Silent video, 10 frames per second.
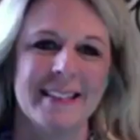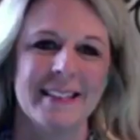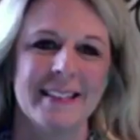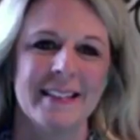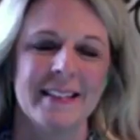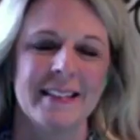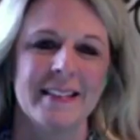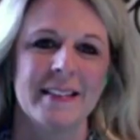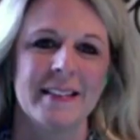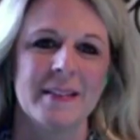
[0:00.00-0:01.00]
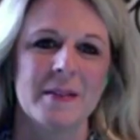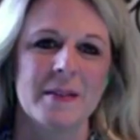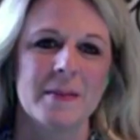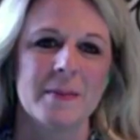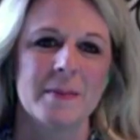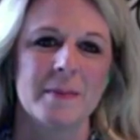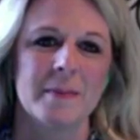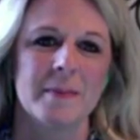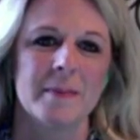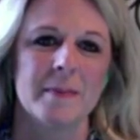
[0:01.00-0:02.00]

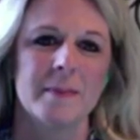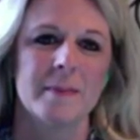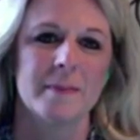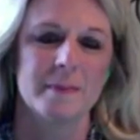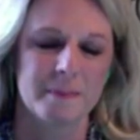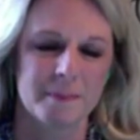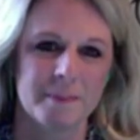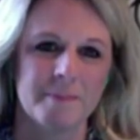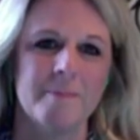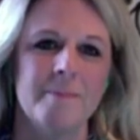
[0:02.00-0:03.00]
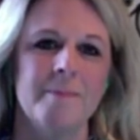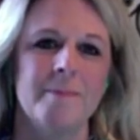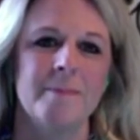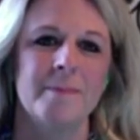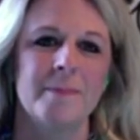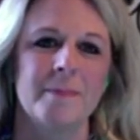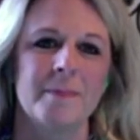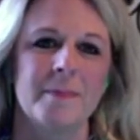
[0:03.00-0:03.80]
(not speaking)